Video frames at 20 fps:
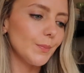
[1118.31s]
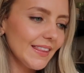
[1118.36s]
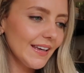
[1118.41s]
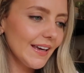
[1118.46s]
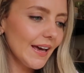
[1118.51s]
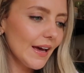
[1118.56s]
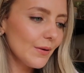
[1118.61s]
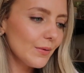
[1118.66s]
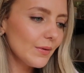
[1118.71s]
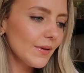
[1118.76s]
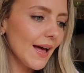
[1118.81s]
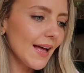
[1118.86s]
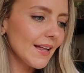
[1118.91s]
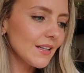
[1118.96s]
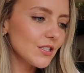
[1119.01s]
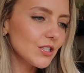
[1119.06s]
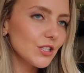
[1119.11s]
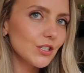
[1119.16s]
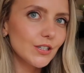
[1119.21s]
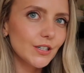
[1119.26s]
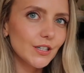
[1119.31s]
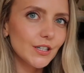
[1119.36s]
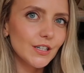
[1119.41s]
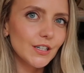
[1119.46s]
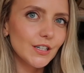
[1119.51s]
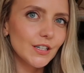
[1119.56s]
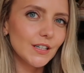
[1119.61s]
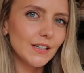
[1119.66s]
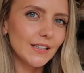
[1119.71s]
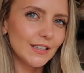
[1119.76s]
I think I will
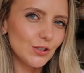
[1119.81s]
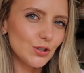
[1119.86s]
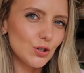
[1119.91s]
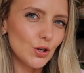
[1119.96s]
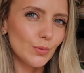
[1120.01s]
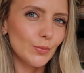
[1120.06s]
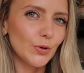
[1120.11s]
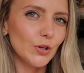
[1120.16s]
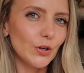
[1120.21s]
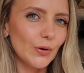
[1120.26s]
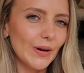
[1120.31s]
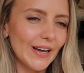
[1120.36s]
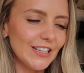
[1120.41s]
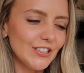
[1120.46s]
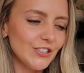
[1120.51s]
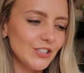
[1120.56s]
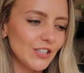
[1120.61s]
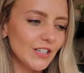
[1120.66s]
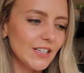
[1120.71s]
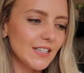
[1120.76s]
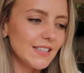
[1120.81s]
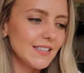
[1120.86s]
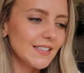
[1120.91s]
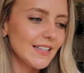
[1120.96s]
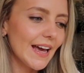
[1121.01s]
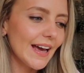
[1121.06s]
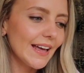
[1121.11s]
answer like 2 more questions